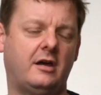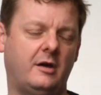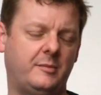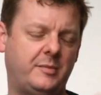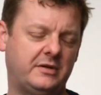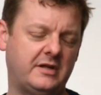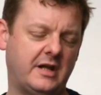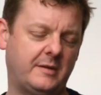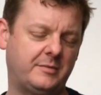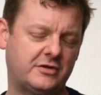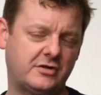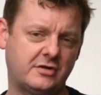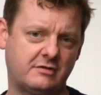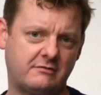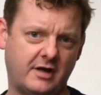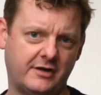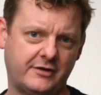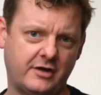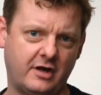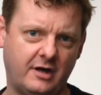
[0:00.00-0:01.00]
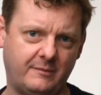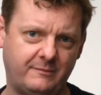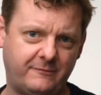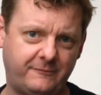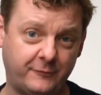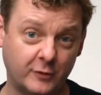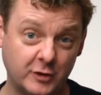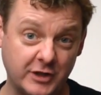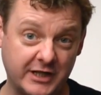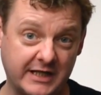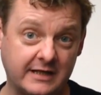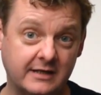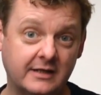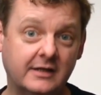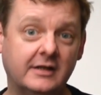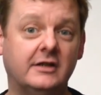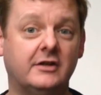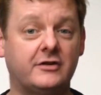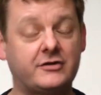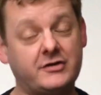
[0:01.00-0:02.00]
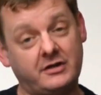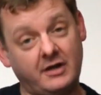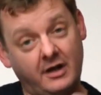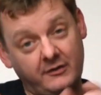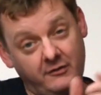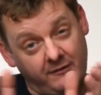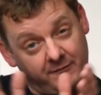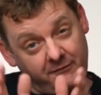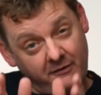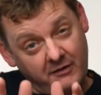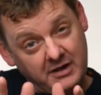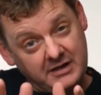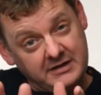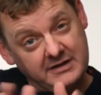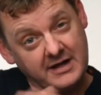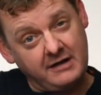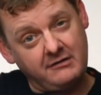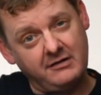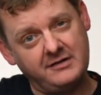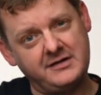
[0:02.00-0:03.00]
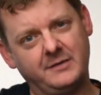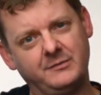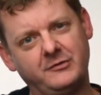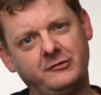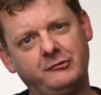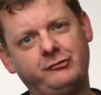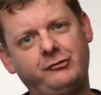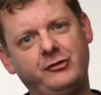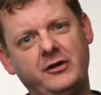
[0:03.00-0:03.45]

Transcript: open the aperture up fully so that I've got a very narrow depth of